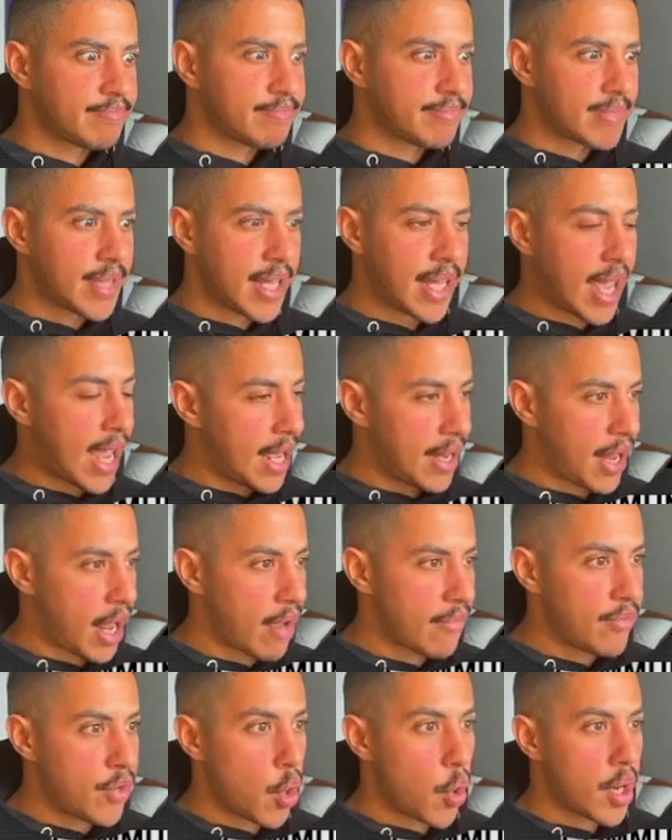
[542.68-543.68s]
again, I
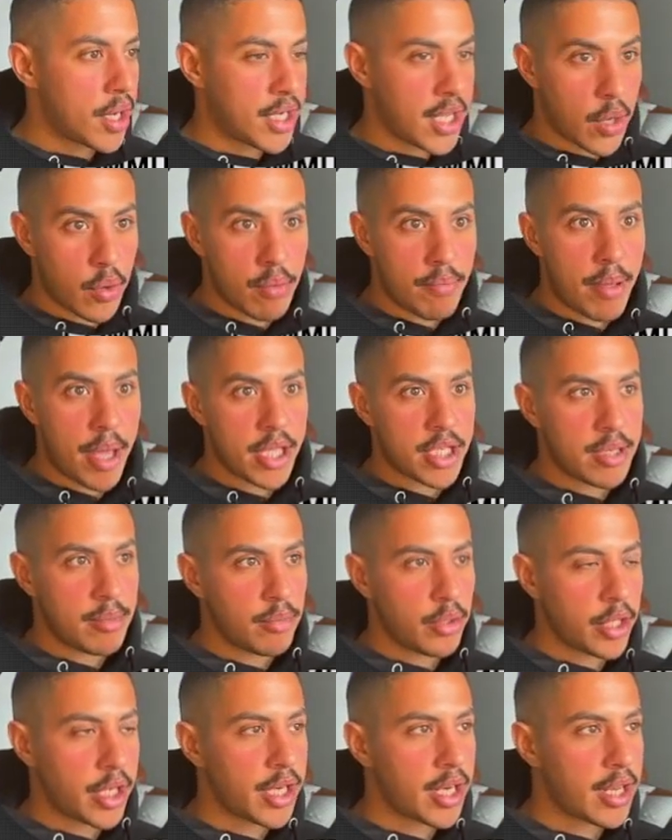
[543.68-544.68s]
have no idea what page I'm
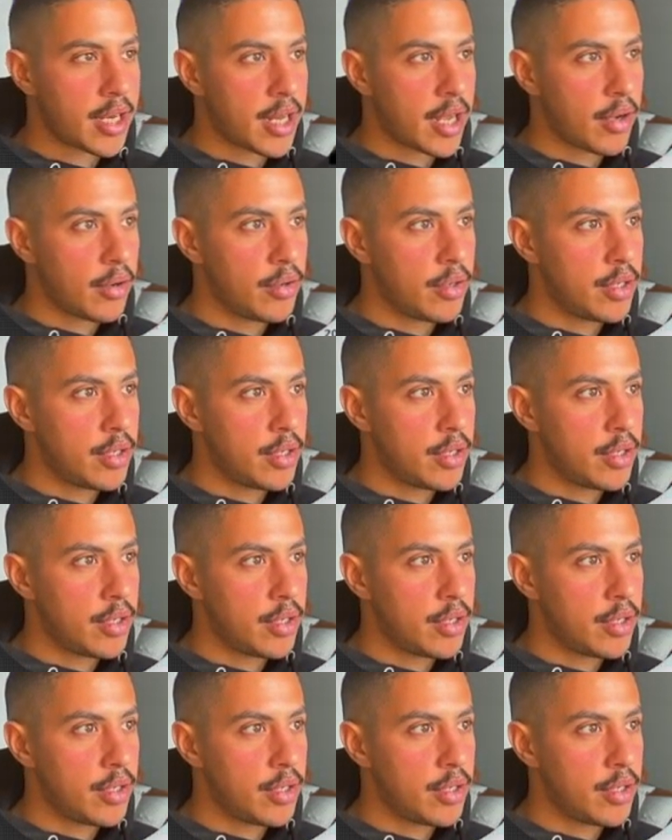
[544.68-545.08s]
looking at now.